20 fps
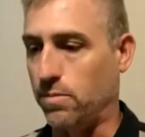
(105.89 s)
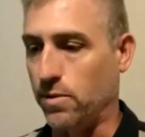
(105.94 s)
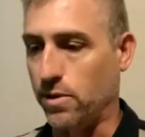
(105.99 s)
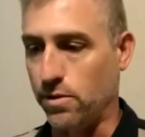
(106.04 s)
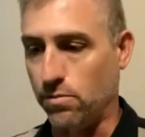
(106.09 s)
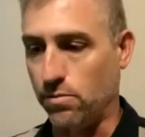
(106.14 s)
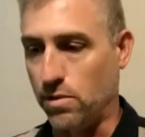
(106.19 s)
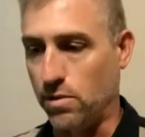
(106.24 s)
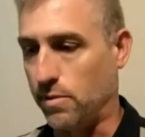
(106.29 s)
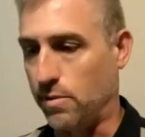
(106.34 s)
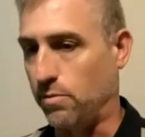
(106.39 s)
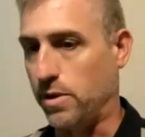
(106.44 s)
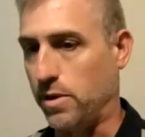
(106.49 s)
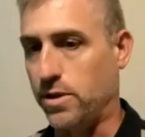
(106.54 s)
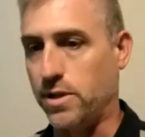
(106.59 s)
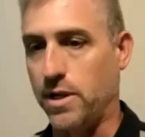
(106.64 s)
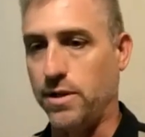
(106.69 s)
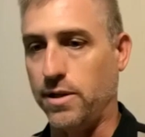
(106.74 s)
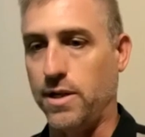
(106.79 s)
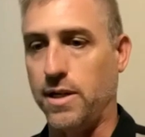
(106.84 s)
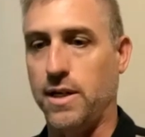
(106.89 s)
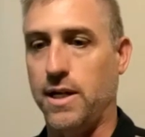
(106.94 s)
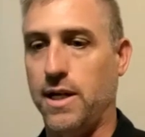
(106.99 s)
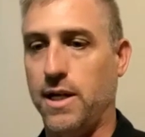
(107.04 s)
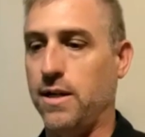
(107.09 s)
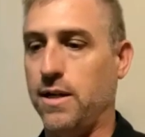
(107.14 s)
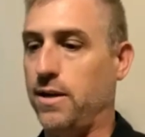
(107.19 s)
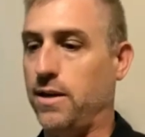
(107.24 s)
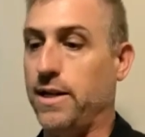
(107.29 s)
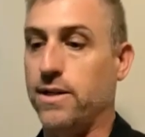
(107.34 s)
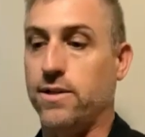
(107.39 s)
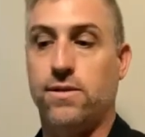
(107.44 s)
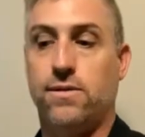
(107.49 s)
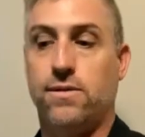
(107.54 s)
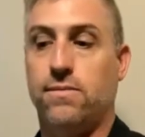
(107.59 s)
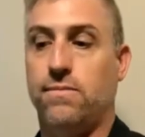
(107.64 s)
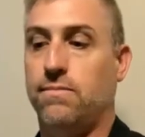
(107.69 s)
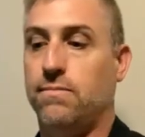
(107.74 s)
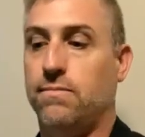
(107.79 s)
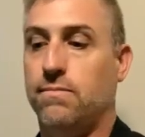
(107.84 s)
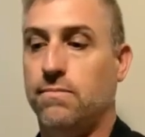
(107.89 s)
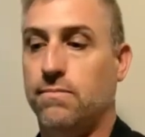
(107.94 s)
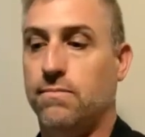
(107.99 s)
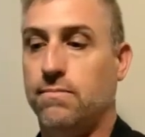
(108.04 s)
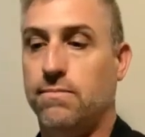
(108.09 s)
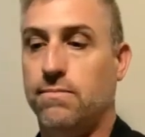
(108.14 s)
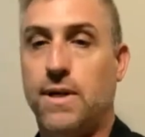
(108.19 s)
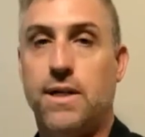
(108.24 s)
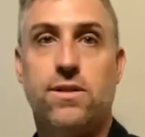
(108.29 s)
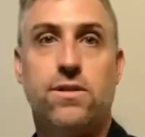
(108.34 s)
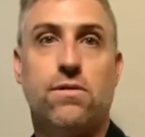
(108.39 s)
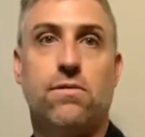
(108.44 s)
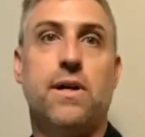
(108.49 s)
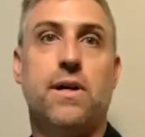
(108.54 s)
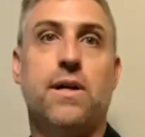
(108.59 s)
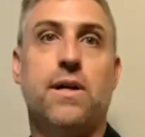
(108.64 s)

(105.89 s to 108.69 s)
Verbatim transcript: with a woman which i think hey that's that's great